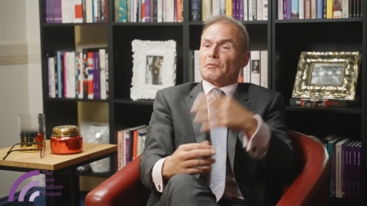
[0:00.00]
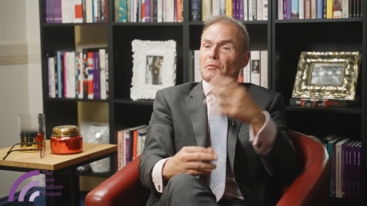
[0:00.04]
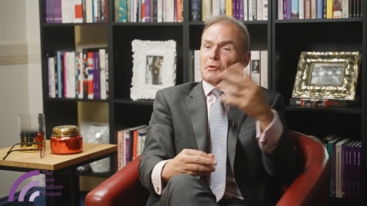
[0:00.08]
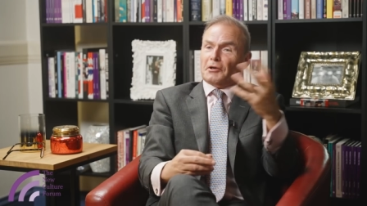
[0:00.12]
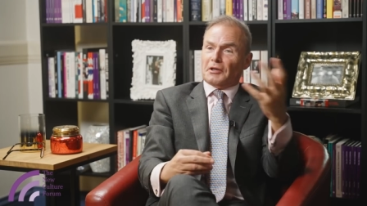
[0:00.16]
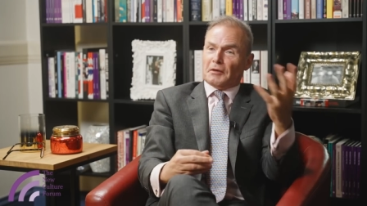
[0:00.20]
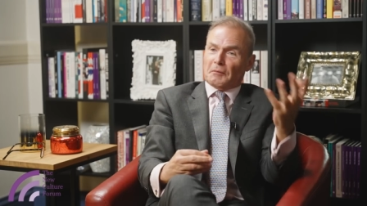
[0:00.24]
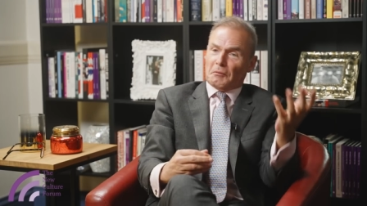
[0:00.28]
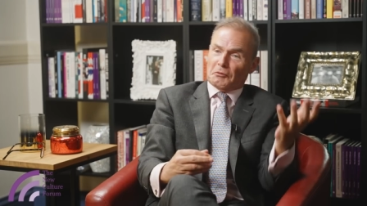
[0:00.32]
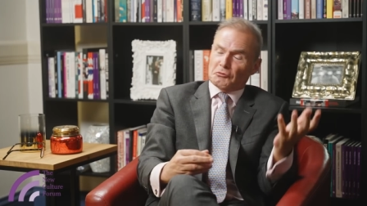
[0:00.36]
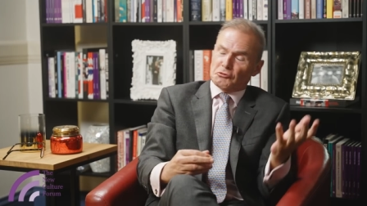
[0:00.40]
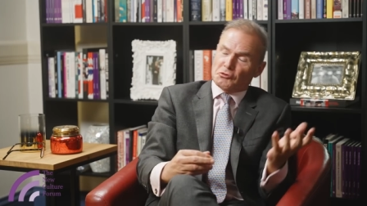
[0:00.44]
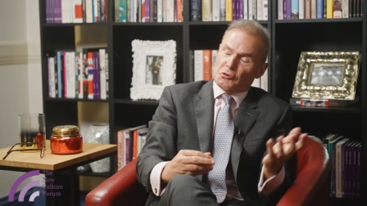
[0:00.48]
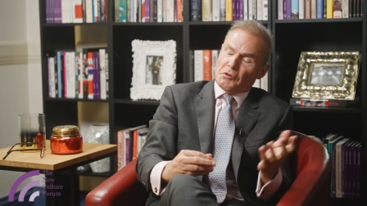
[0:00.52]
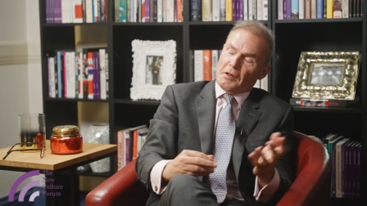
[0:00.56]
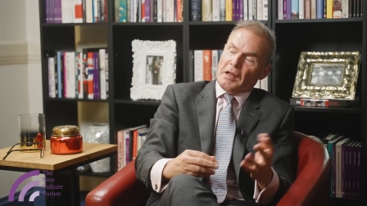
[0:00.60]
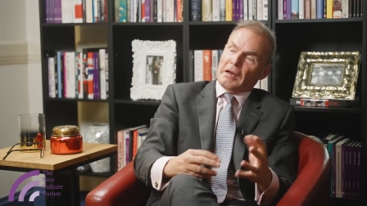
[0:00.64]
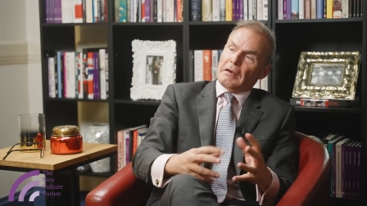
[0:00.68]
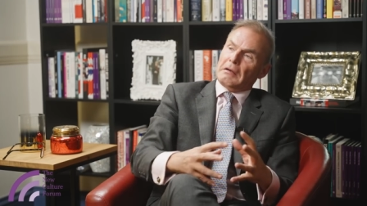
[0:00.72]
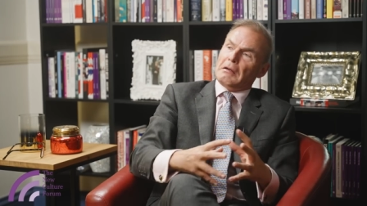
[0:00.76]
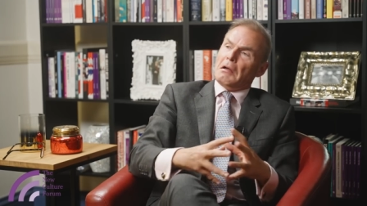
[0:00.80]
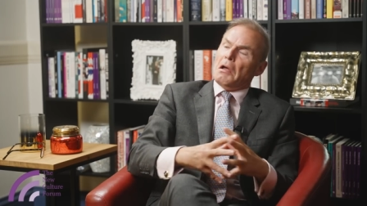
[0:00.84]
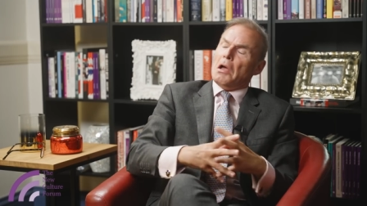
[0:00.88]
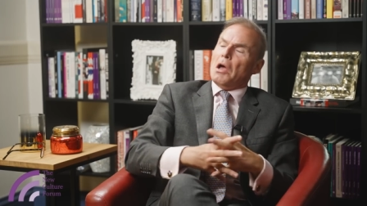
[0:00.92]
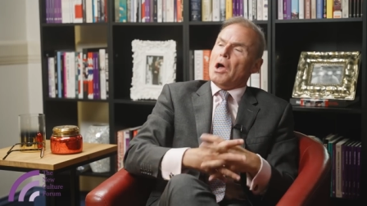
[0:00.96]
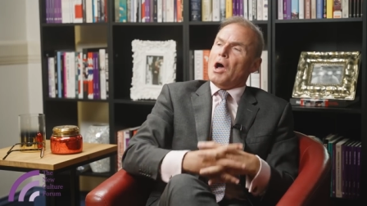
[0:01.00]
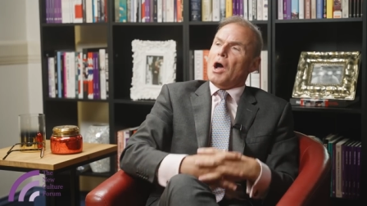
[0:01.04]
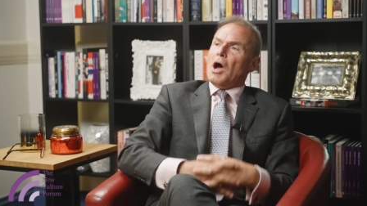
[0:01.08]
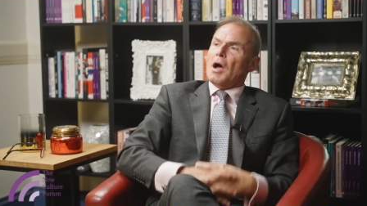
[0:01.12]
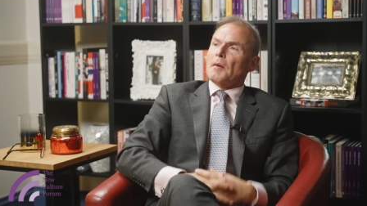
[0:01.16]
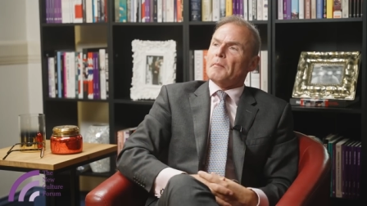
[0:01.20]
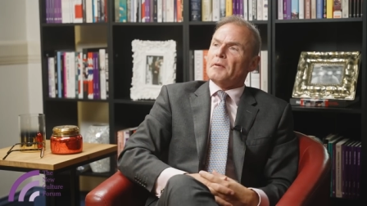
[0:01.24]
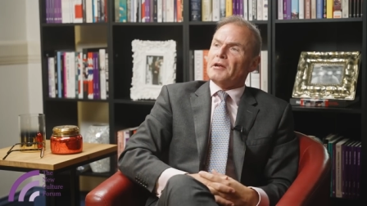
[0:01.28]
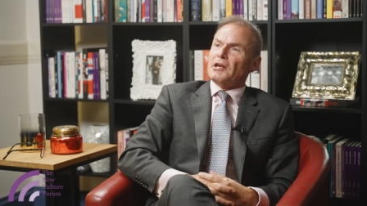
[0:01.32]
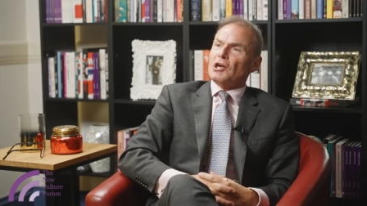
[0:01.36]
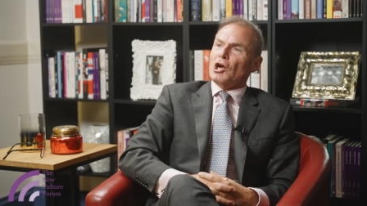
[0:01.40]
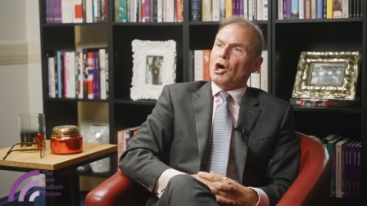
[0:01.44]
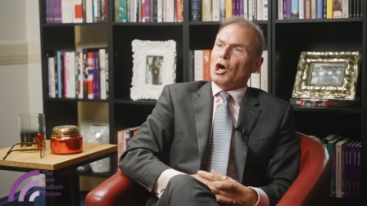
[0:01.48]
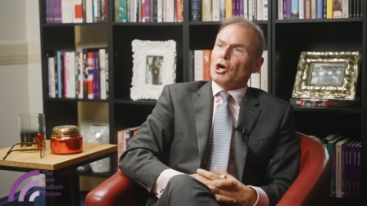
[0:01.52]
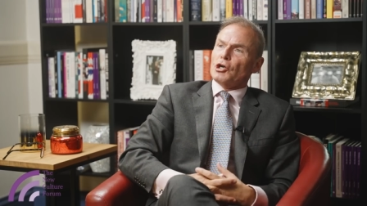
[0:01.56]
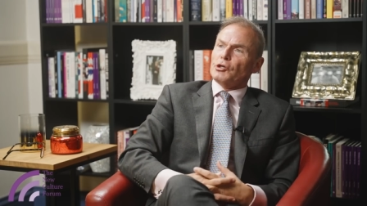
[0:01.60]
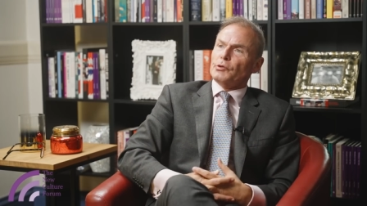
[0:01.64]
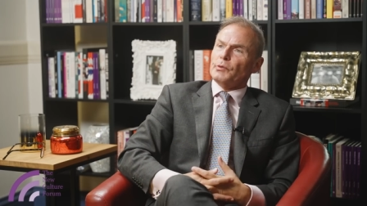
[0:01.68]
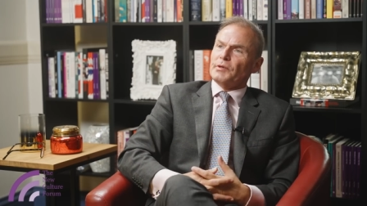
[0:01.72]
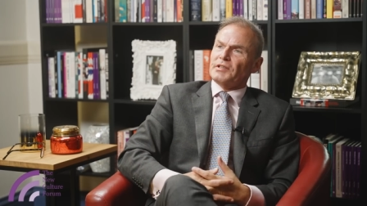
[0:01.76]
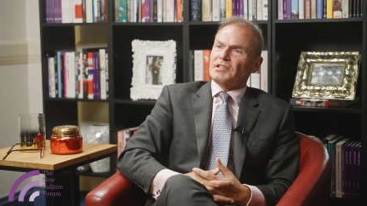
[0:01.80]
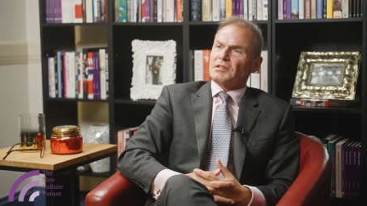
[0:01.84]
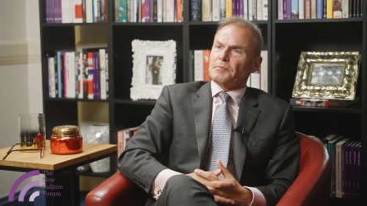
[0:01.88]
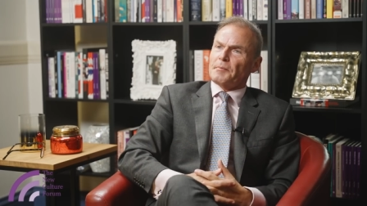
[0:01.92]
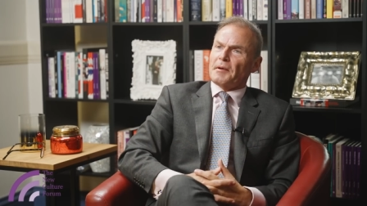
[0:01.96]
I won't get published with that," I mean, are
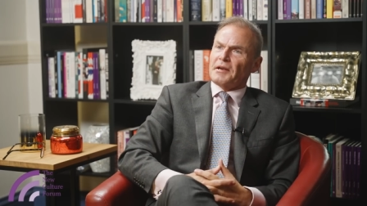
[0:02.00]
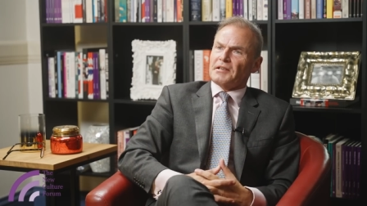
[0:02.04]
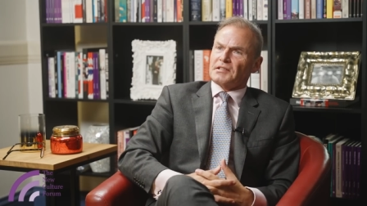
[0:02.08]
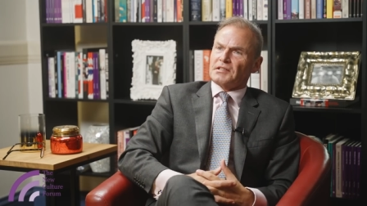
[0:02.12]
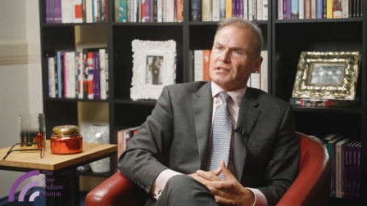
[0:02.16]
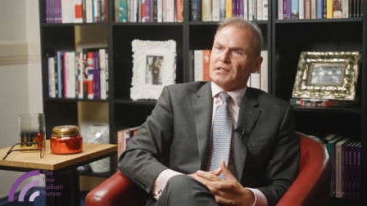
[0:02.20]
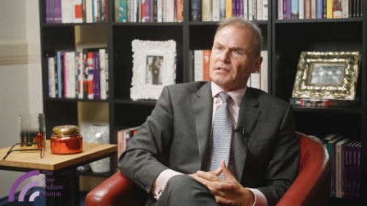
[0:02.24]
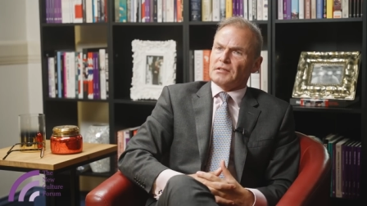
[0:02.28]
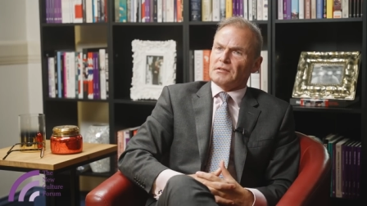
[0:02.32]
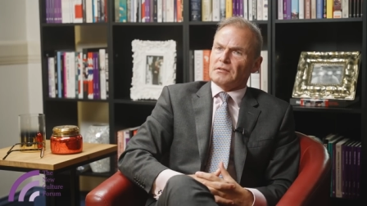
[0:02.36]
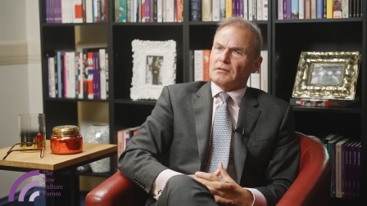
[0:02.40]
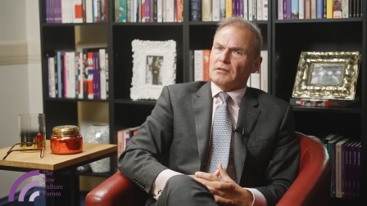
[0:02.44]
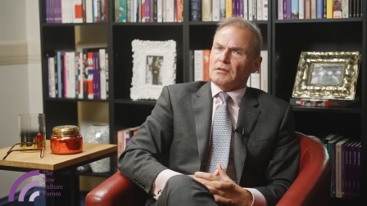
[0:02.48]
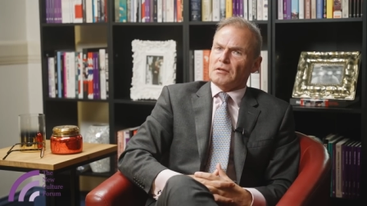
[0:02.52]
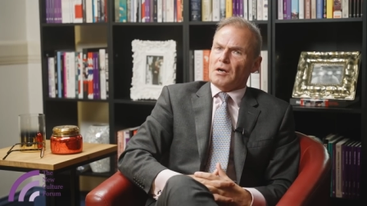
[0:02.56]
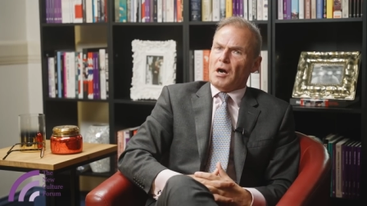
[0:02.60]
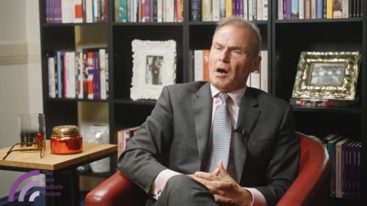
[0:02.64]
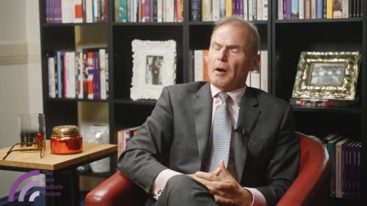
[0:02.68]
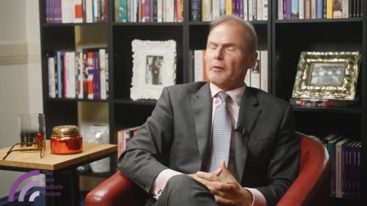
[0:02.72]
you expecting?